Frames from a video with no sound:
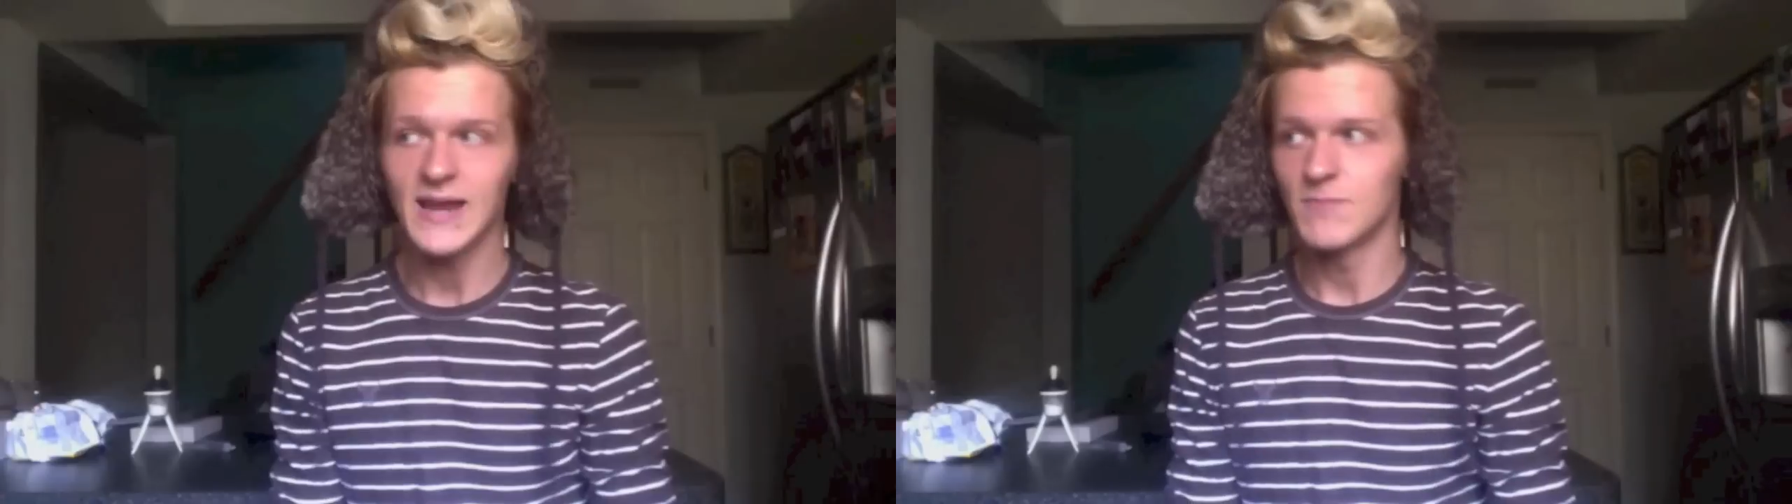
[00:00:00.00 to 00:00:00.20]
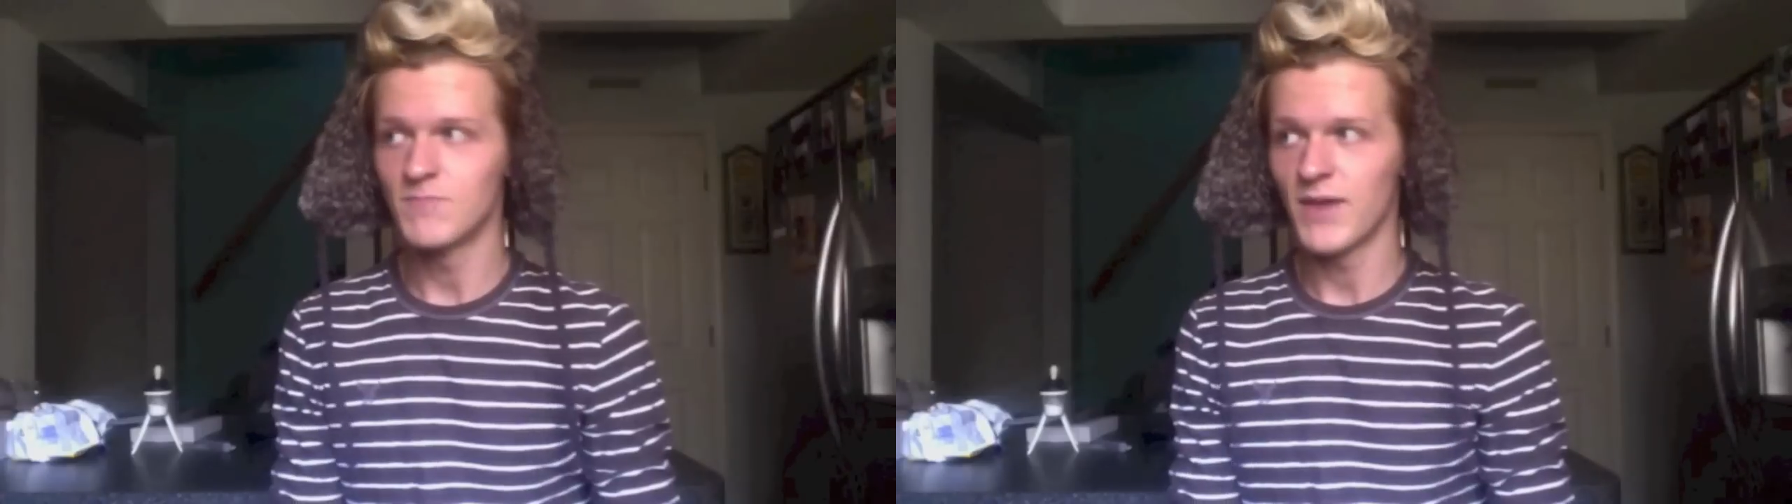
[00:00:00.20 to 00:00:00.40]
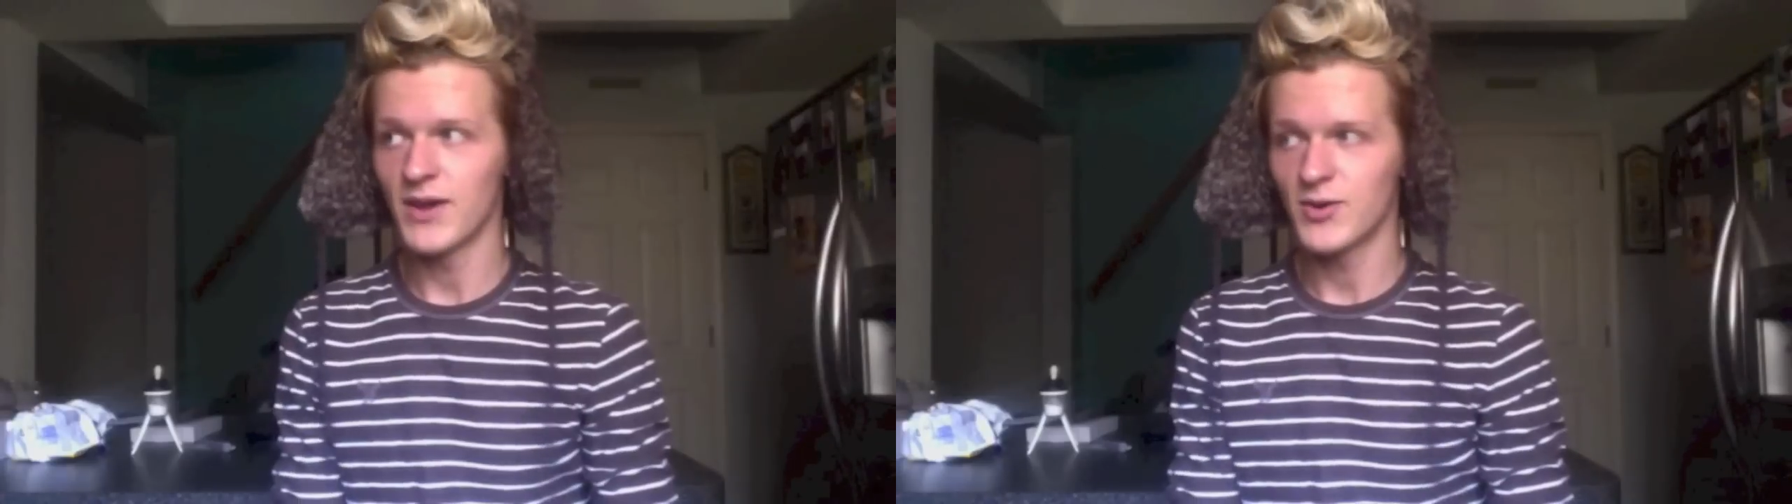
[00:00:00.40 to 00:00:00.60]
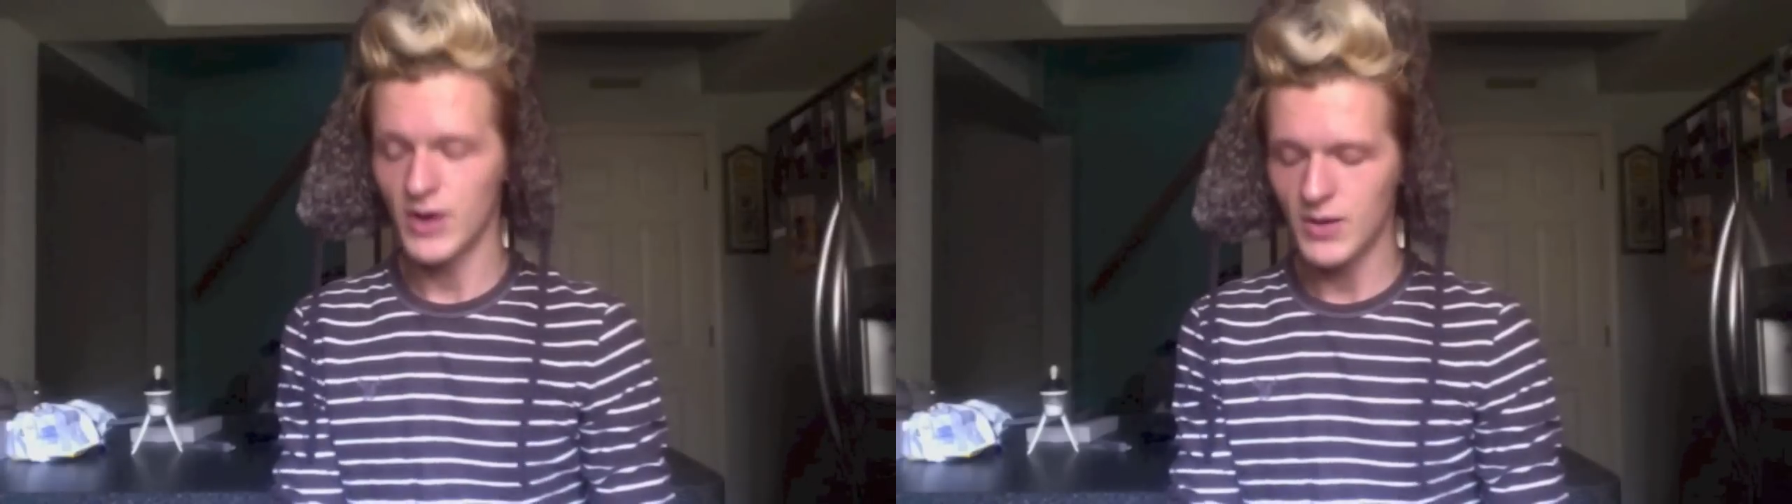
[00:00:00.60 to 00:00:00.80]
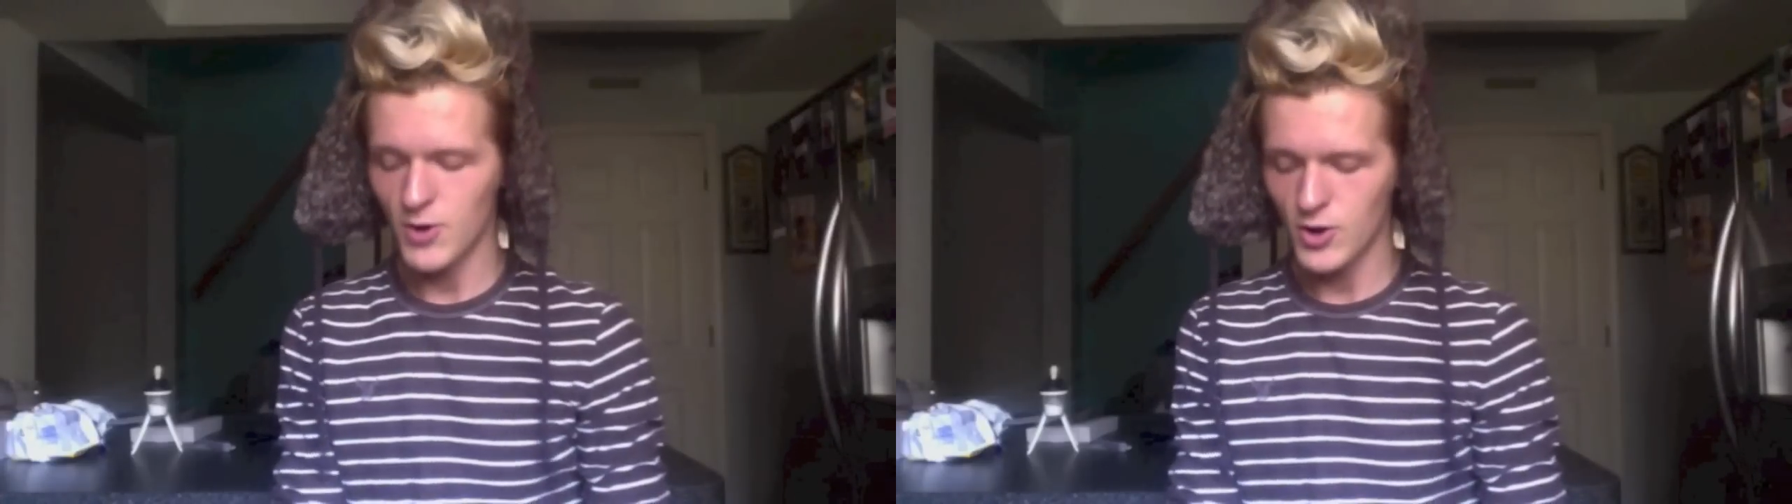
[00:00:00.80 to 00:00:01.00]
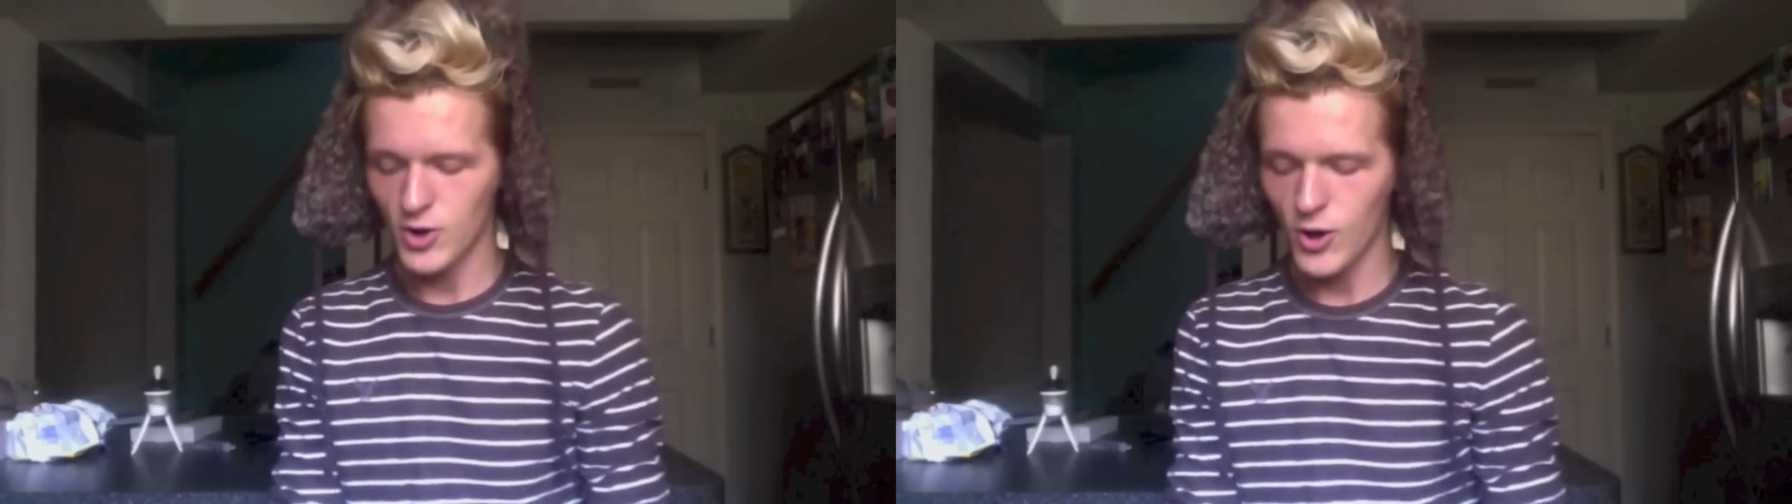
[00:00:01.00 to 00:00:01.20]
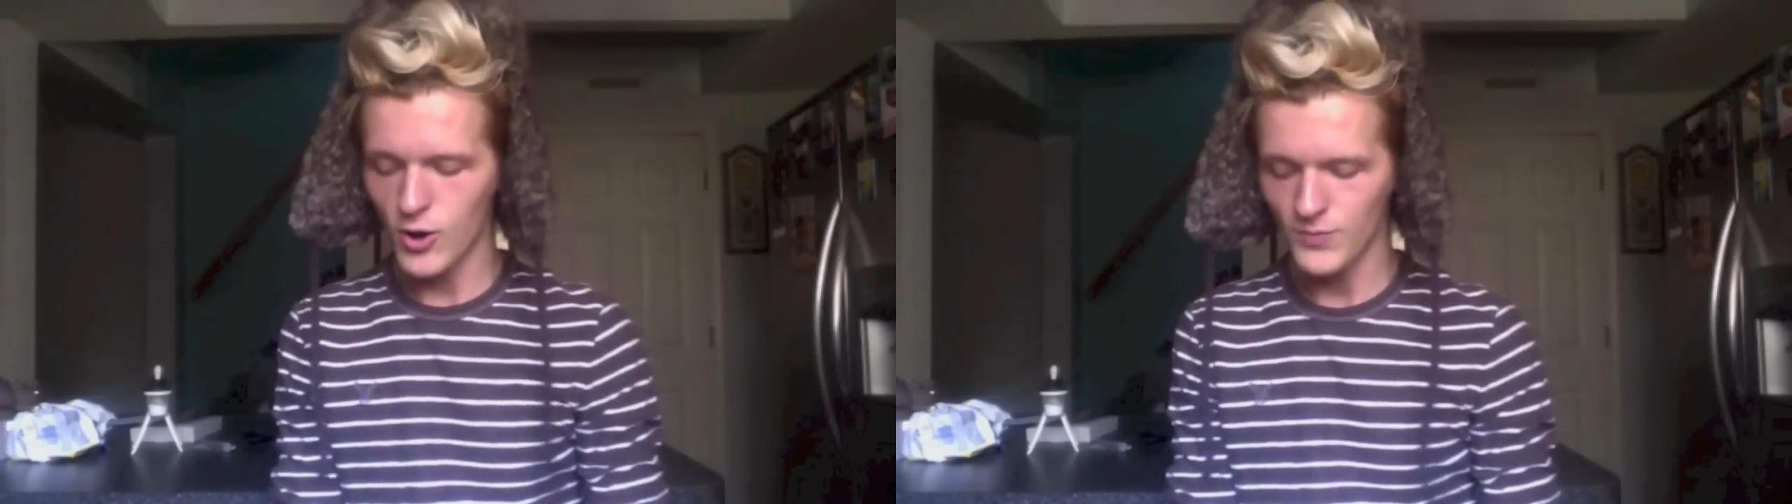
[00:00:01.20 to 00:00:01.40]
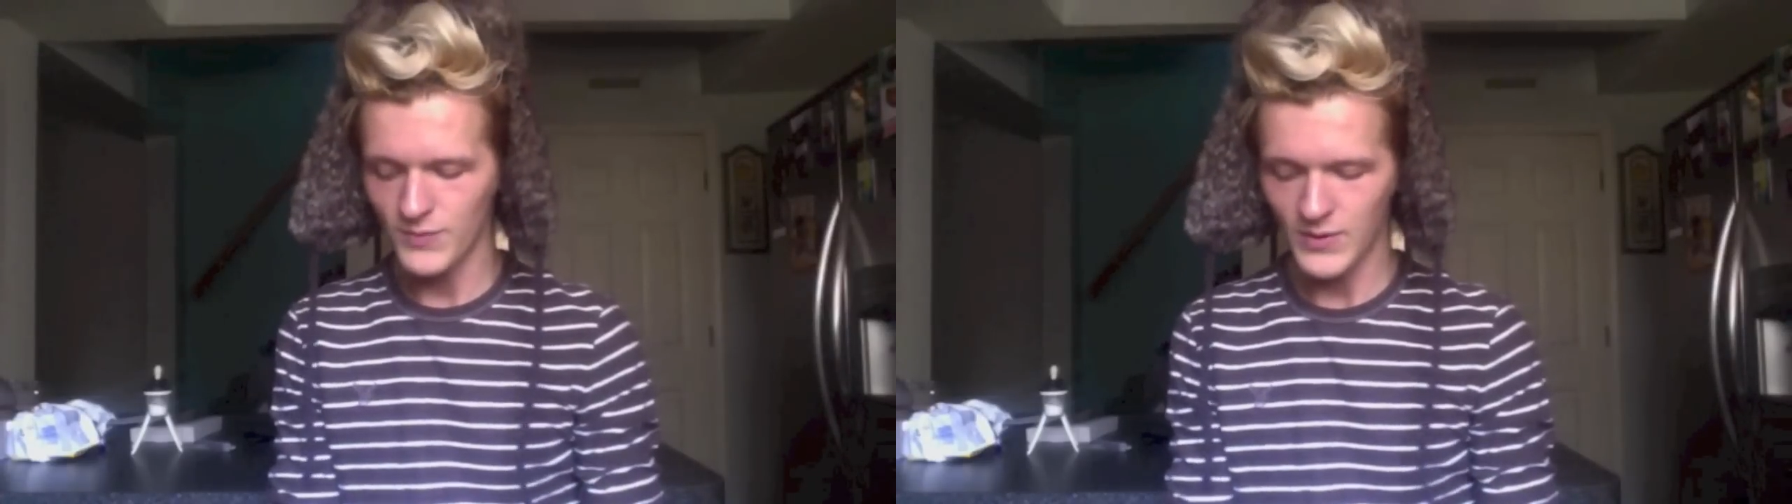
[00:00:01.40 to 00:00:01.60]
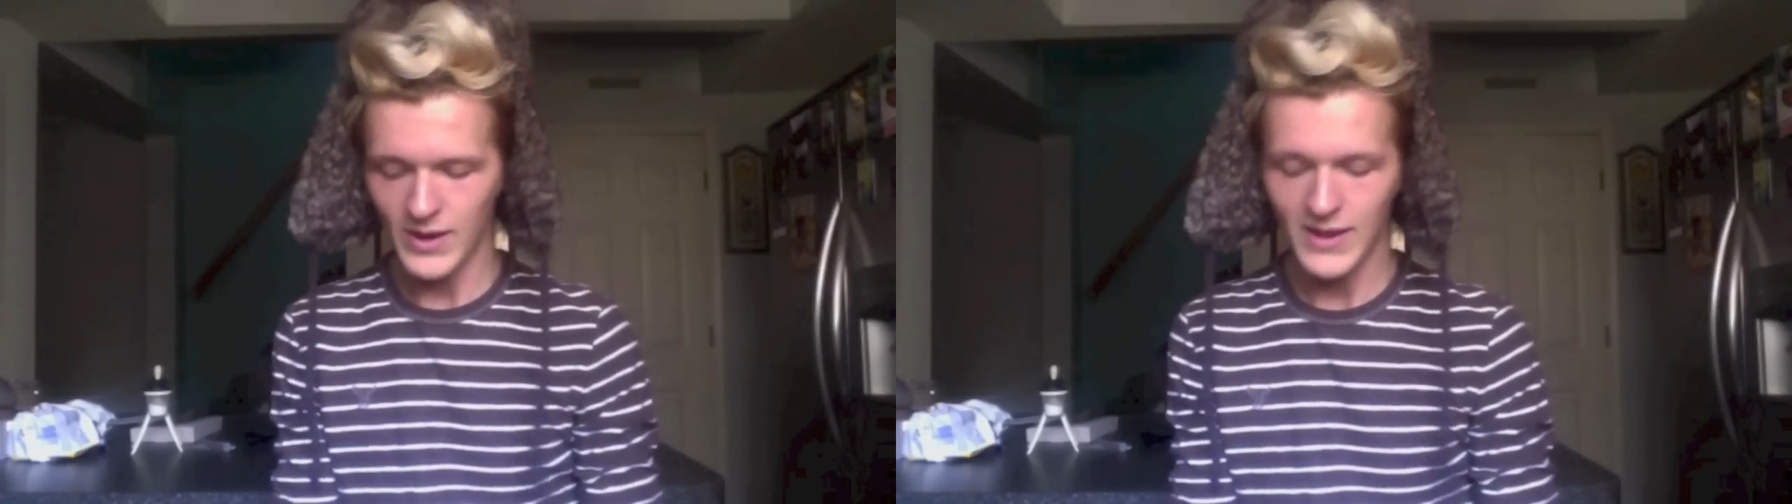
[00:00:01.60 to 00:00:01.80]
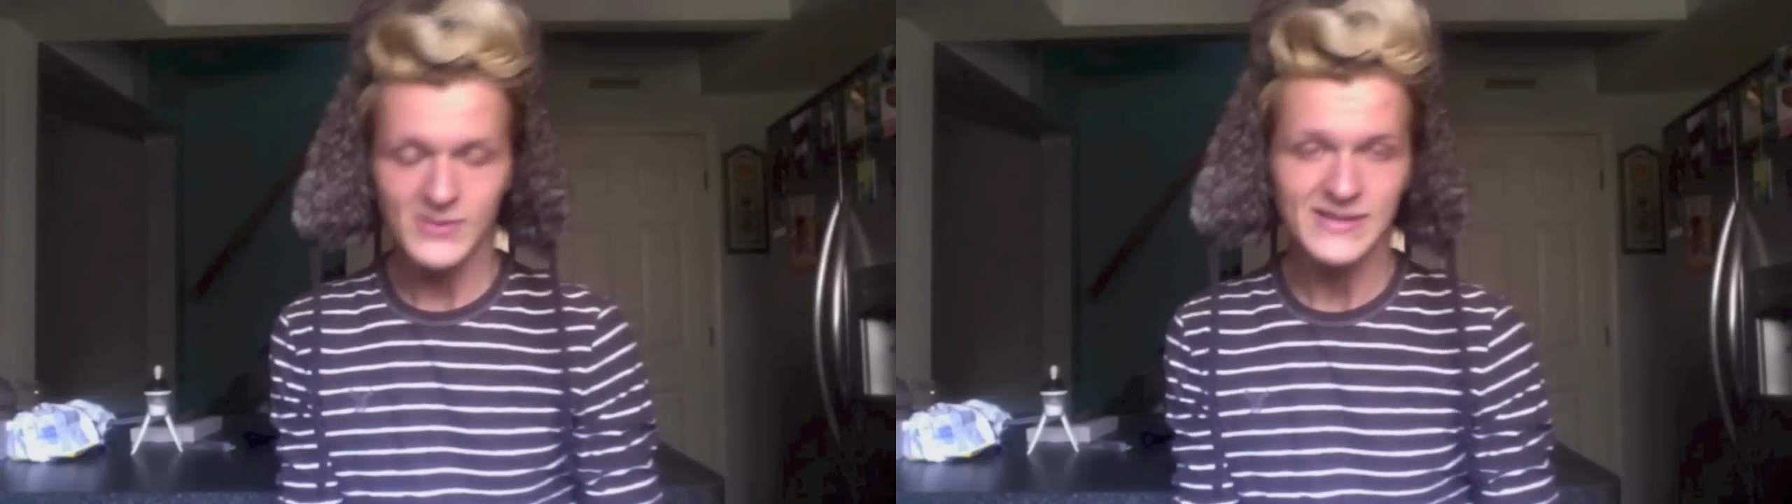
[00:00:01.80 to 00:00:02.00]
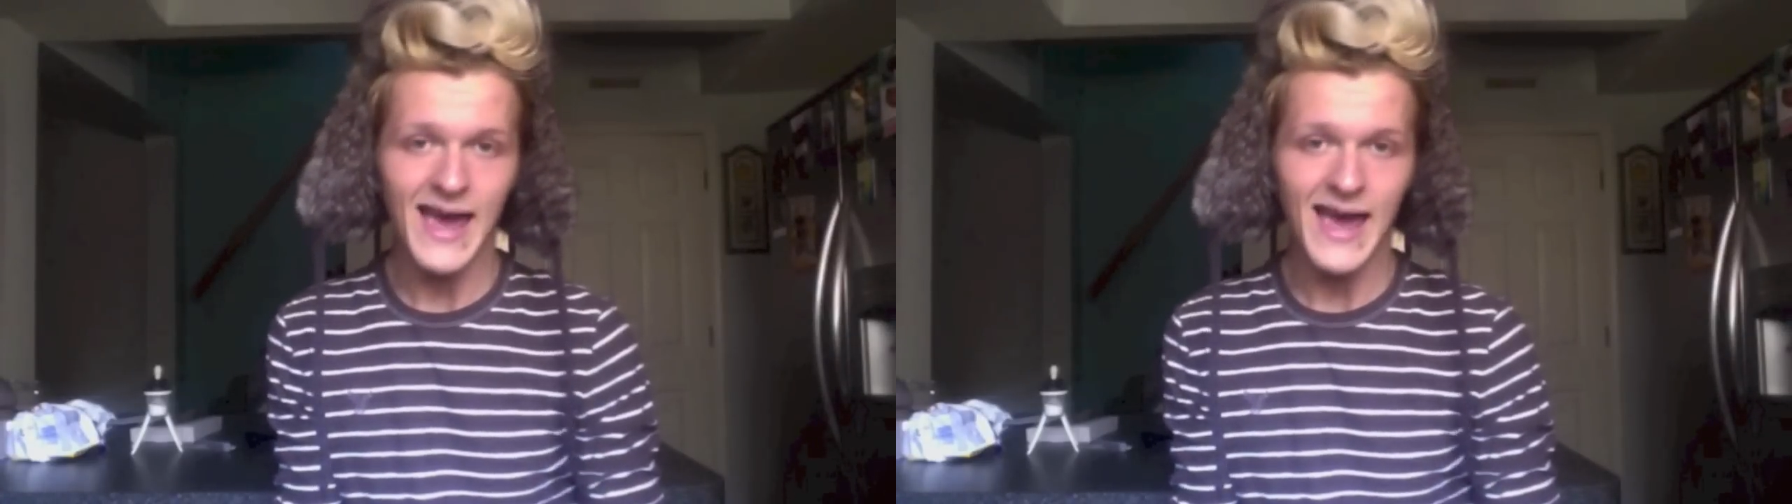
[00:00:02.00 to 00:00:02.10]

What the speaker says: and my grandma called me while I was